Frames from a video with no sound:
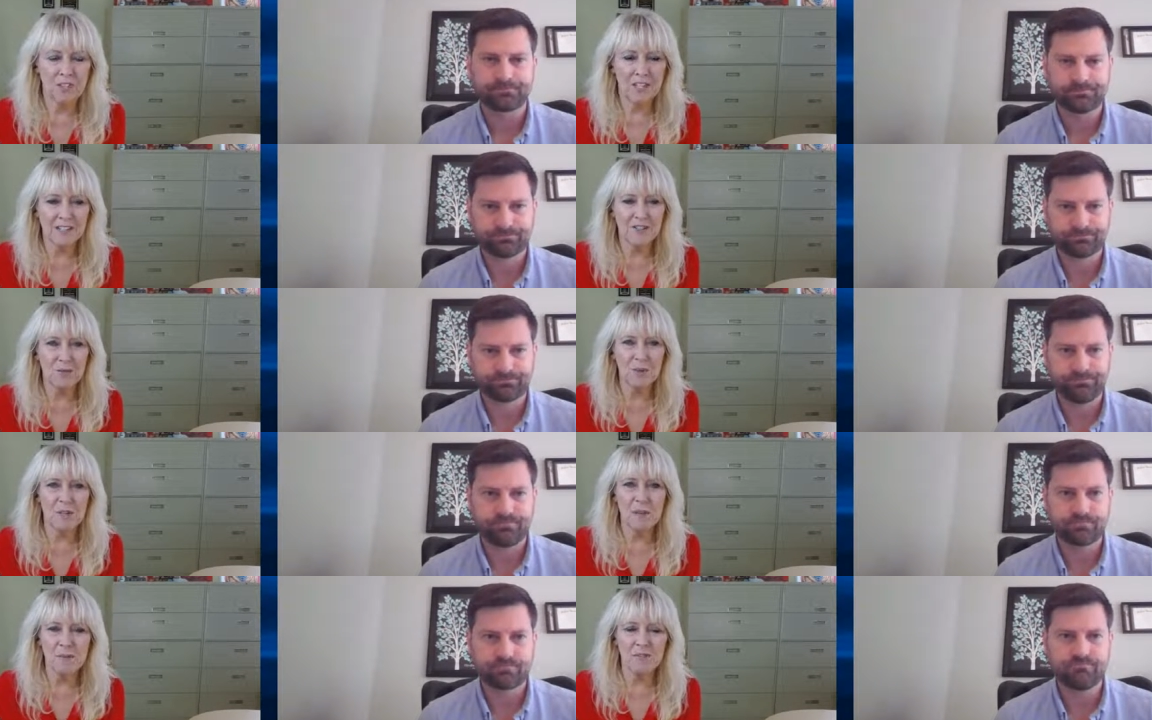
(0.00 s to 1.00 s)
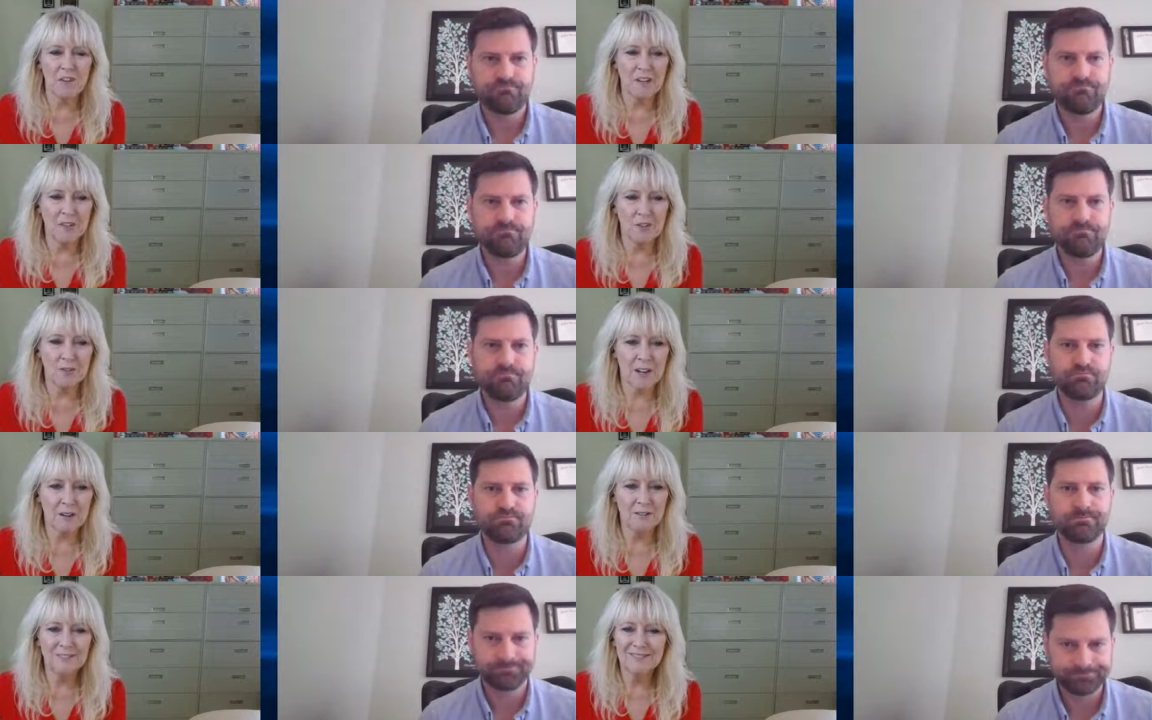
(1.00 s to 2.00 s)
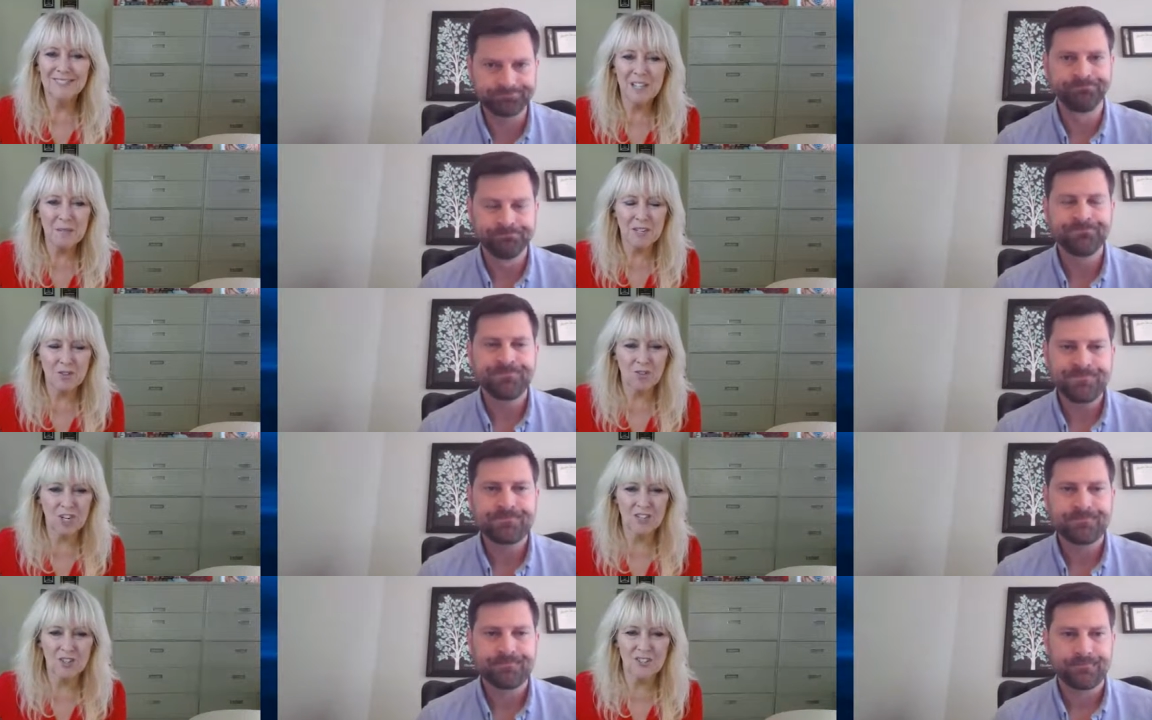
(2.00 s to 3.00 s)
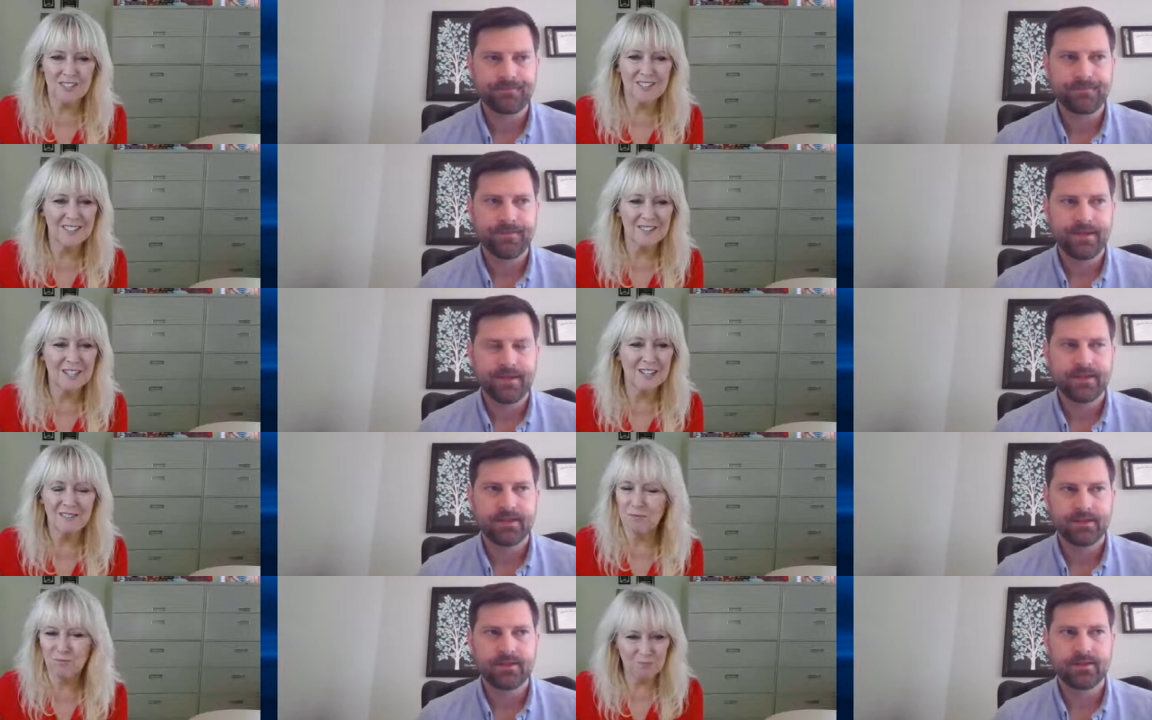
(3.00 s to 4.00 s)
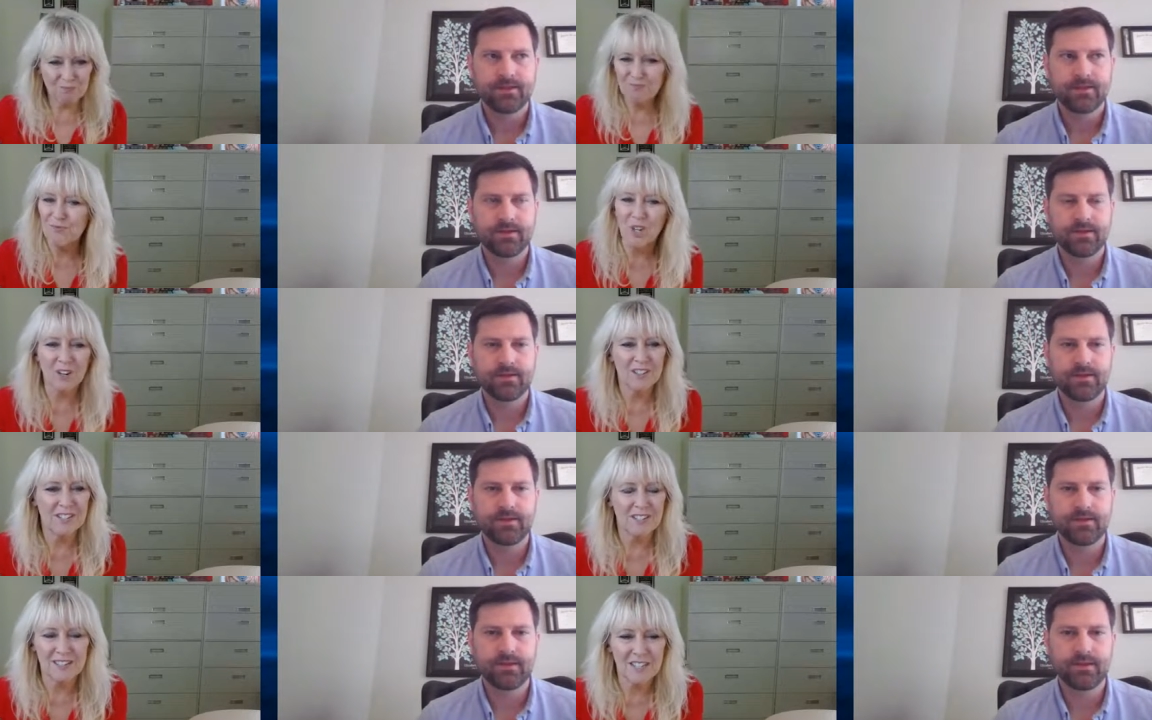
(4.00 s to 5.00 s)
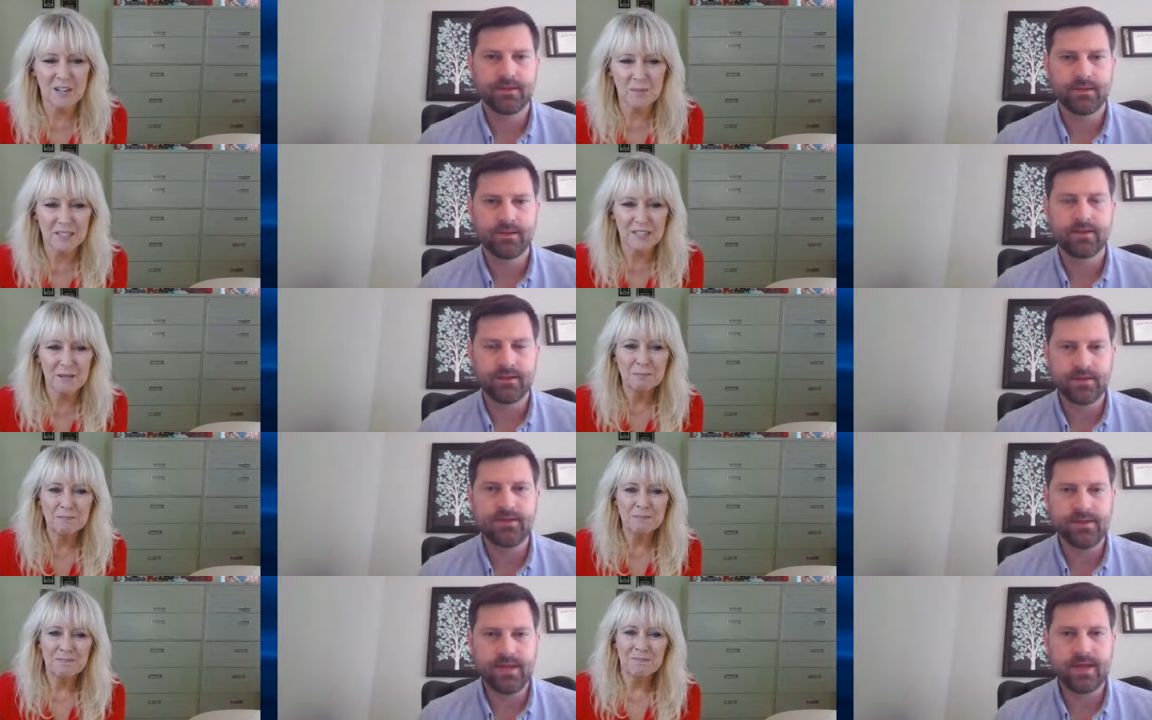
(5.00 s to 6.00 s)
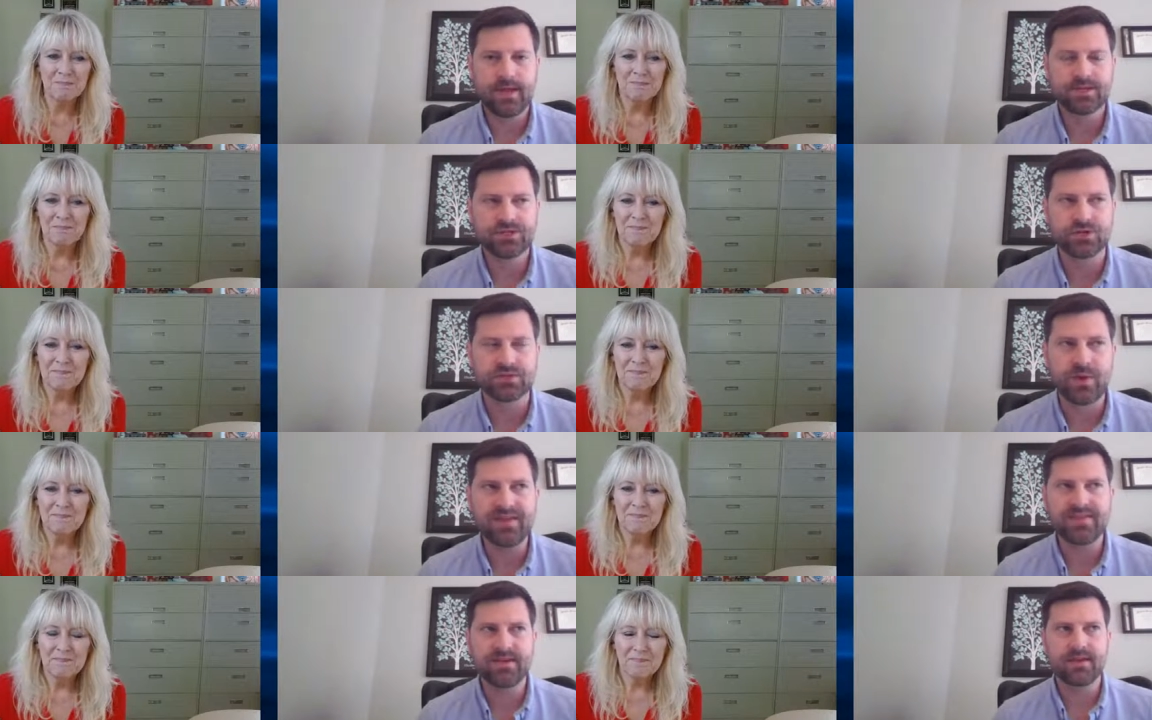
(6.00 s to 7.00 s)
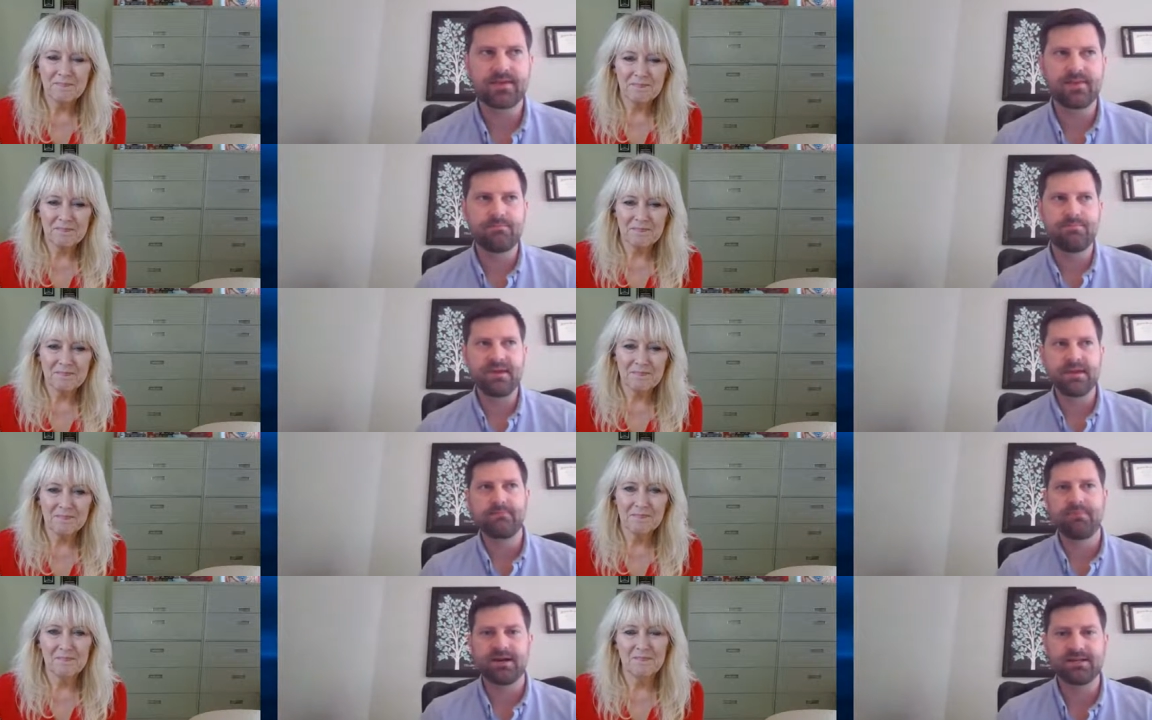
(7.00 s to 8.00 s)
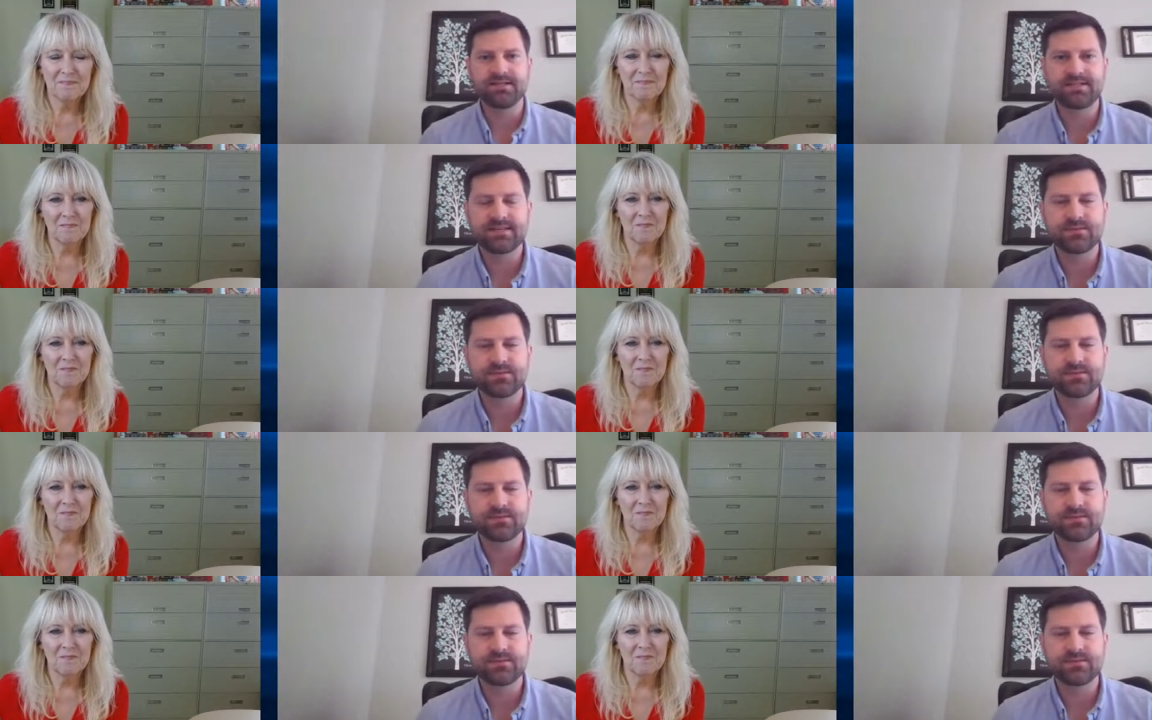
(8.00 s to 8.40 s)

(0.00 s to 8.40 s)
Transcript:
Speaker 1: for the next 3, maybe 5 years out? Any major changes in the regard to sustainability?
Speaker 2: Yeah, sure. So I think the big buzz